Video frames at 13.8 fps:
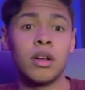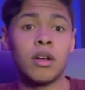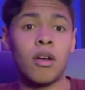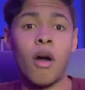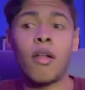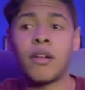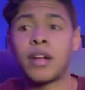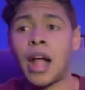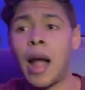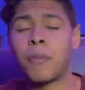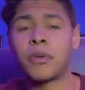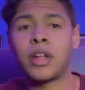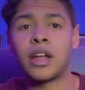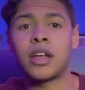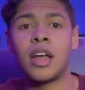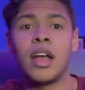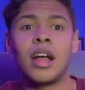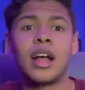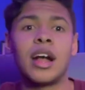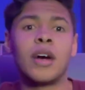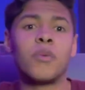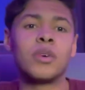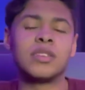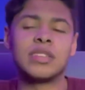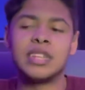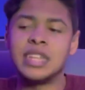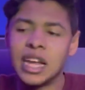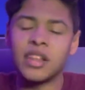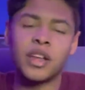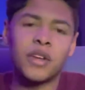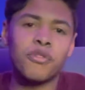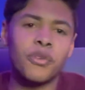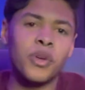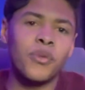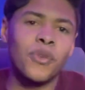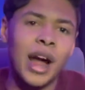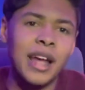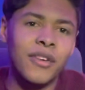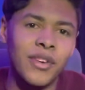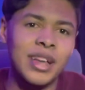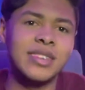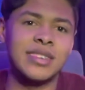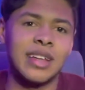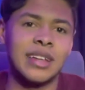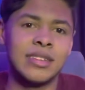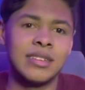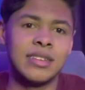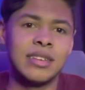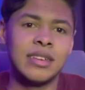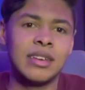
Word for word: Colin Kaepernick was kneeling for the right reason